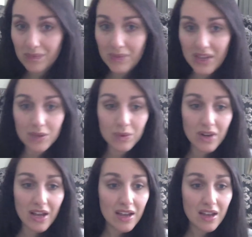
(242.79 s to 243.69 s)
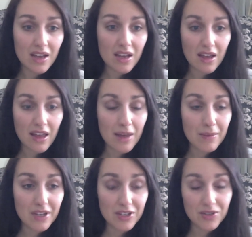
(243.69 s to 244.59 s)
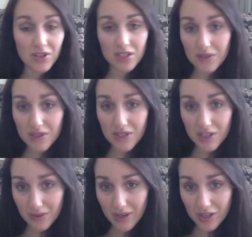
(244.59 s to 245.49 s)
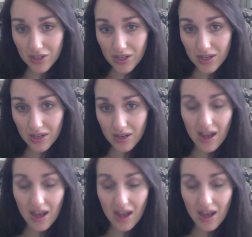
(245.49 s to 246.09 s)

Because when I am in a stressful situation,